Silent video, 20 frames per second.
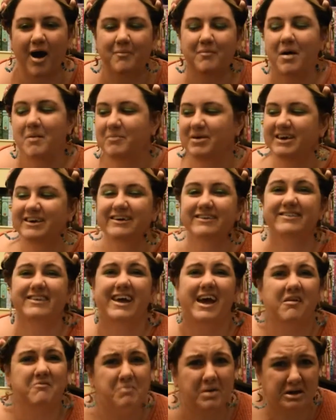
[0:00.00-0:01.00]
because they
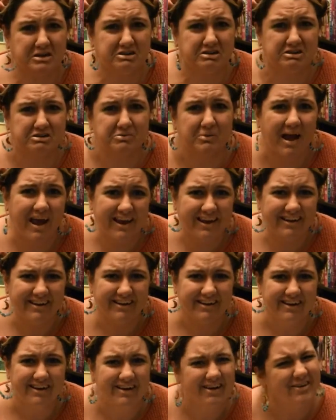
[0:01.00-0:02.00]
have pictures, right?
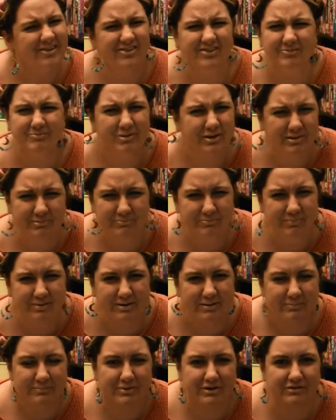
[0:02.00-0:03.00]

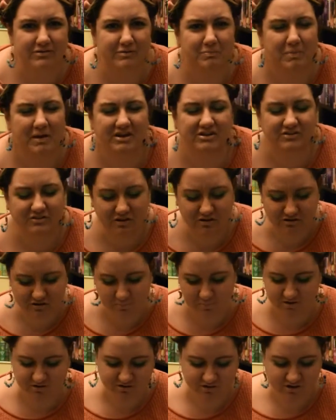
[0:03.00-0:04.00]
Books with pictures are so
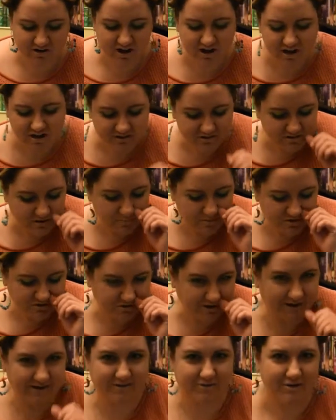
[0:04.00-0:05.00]
much
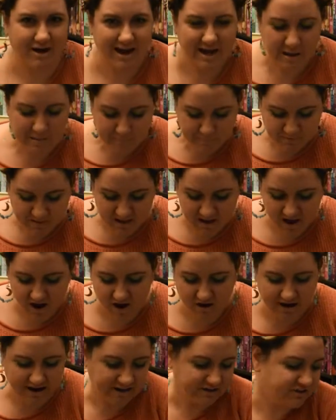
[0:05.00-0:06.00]
greater, right? All
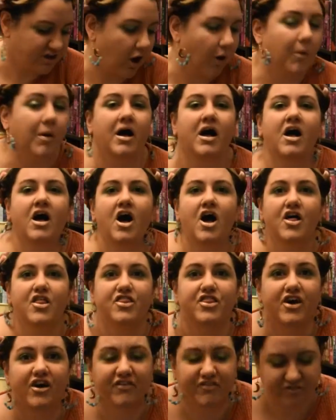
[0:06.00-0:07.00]
right, so
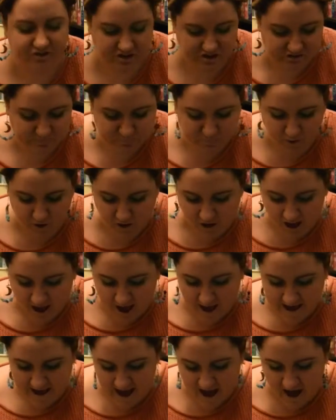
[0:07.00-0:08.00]
the first book
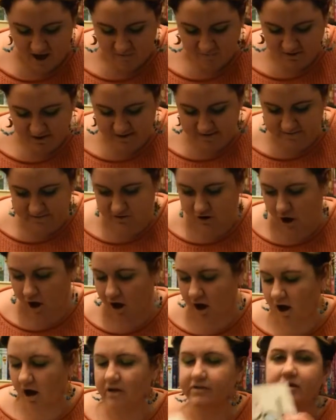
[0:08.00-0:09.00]
I have is
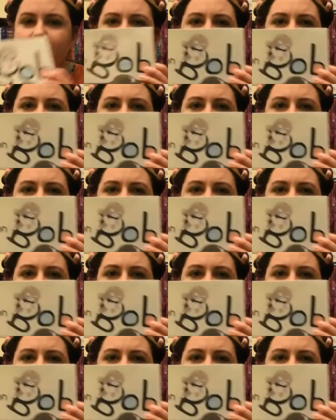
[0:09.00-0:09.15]
called